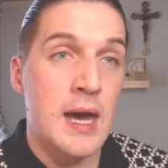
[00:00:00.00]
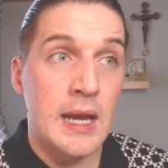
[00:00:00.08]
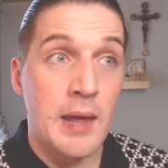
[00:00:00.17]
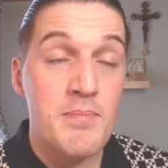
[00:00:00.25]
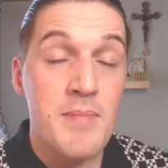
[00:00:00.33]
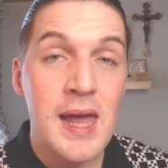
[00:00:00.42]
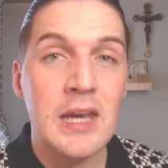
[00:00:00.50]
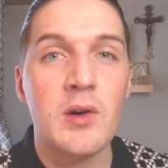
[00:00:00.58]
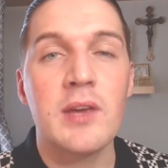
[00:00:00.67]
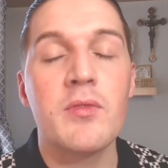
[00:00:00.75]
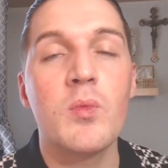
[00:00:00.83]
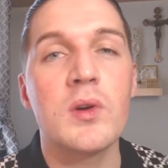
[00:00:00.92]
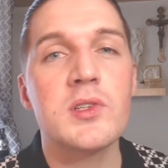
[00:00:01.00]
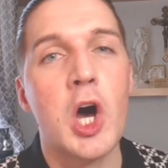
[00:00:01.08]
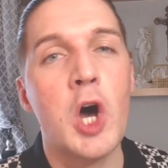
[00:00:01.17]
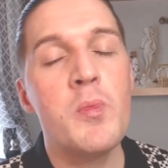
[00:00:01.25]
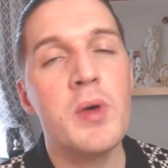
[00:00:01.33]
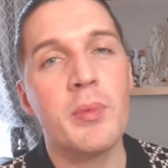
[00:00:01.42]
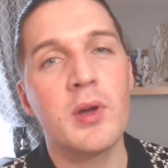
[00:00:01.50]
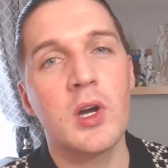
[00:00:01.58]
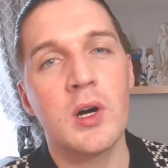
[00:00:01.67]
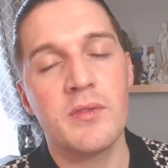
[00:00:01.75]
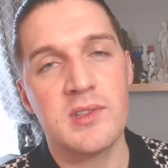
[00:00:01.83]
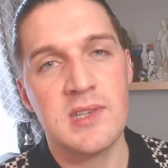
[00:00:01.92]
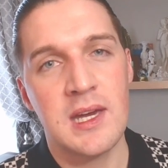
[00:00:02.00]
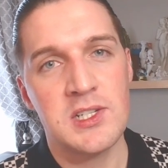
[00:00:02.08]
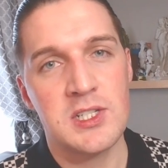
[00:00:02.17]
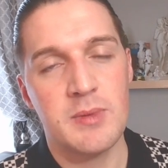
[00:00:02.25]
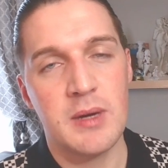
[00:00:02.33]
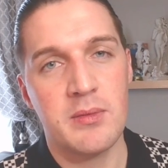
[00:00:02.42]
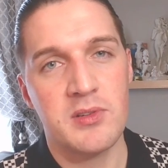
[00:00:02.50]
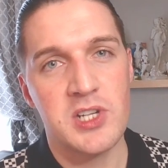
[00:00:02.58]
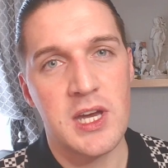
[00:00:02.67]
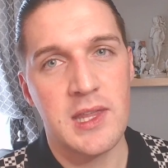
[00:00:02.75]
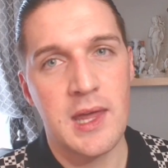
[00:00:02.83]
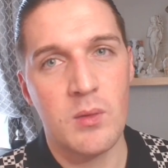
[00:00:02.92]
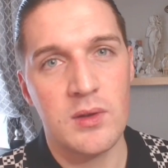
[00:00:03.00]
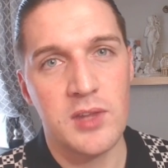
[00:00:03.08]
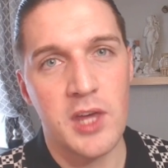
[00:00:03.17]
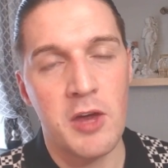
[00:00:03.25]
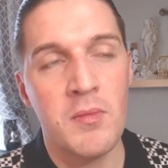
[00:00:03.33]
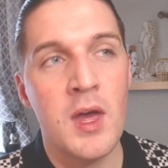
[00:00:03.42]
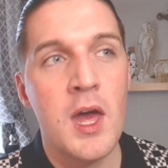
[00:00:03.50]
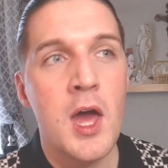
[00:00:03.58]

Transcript: And I may not even want to open up in conversation to be able to share that with you